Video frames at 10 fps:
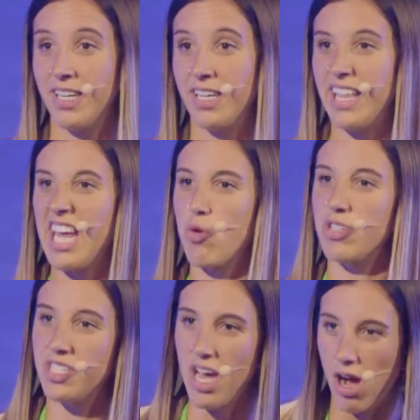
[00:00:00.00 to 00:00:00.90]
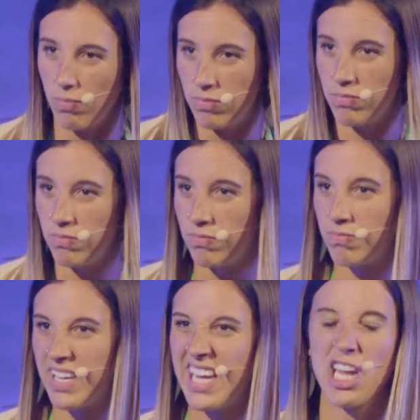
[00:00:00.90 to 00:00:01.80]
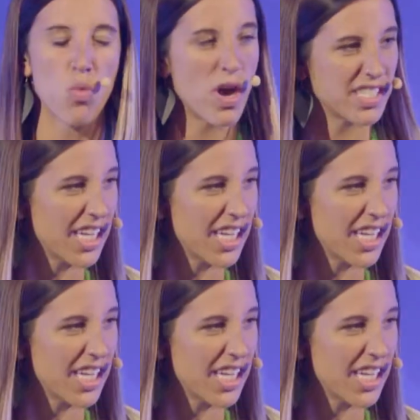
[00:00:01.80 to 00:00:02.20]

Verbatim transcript: that he was dumb. He wasn't